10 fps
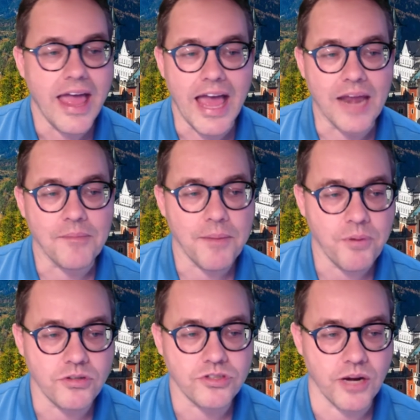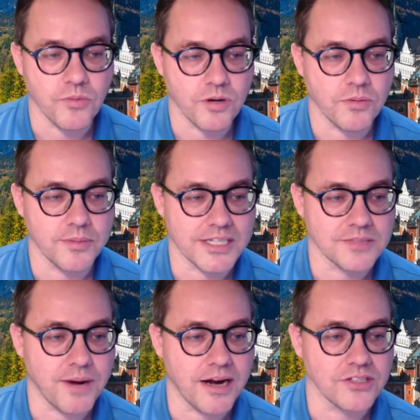and my postgrad work permit
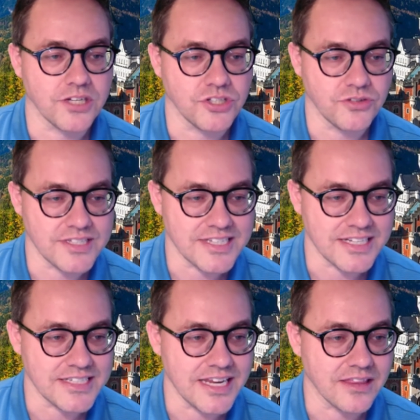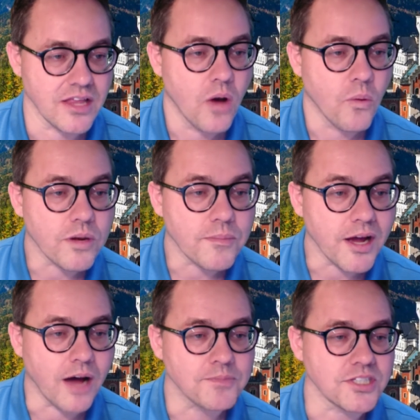expires on June the sixteenth, what are my
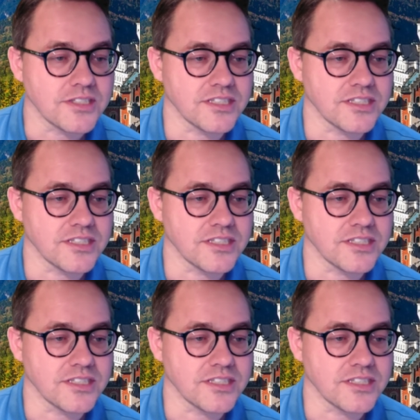options?